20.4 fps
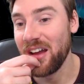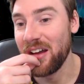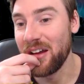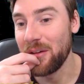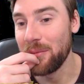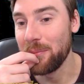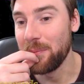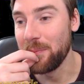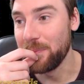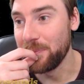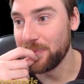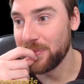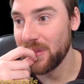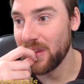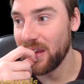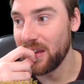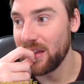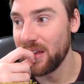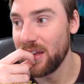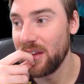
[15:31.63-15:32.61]

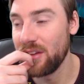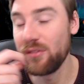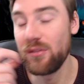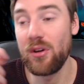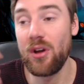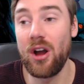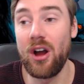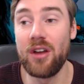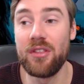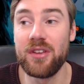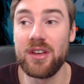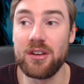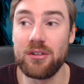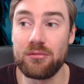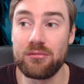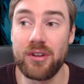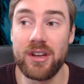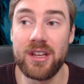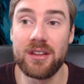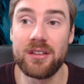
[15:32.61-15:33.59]
I think
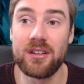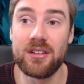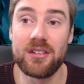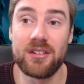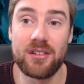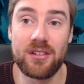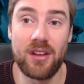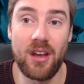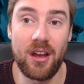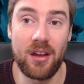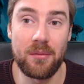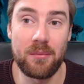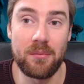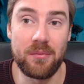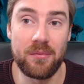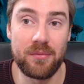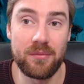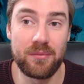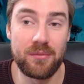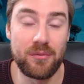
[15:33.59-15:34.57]

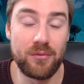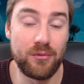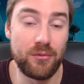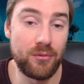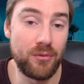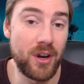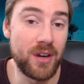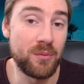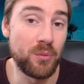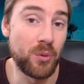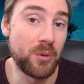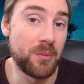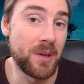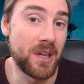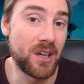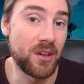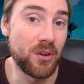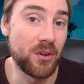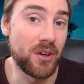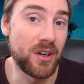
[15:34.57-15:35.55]
Rin would
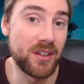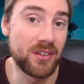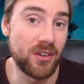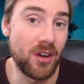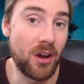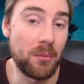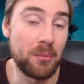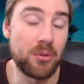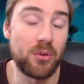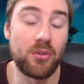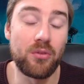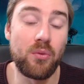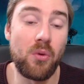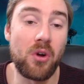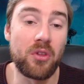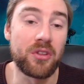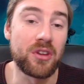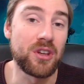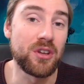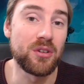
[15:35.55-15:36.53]
be a good example of
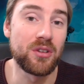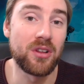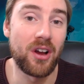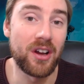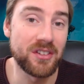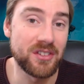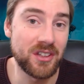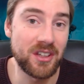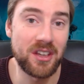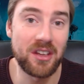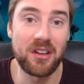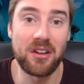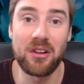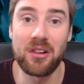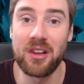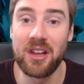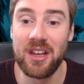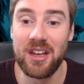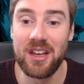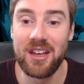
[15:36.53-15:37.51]
one that you'd like to
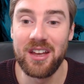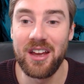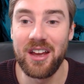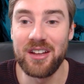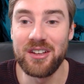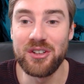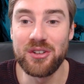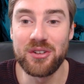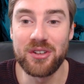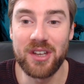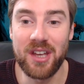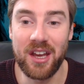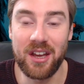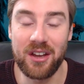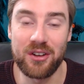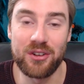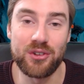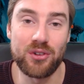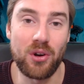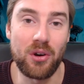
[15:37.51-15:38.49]
kill, and you can
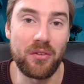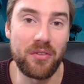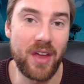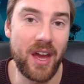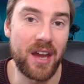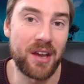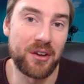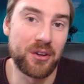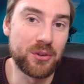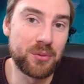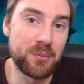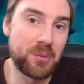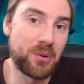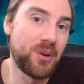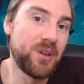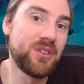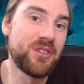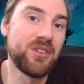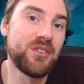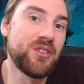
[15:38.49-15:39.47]
get control of that, because
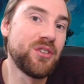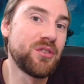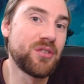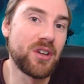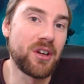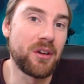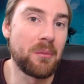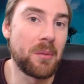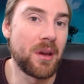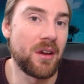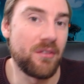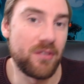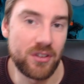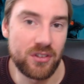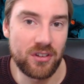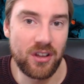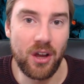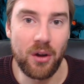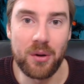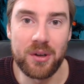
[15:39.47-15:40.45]
Priest is usually a bit of a
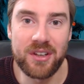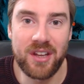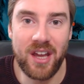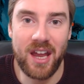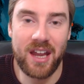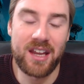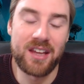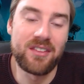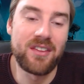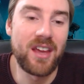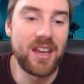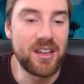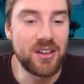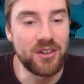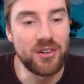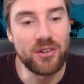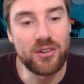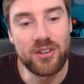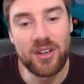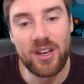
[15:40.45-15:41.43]
slower deck, and they
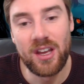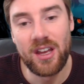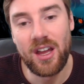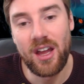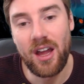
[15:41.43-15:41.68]
could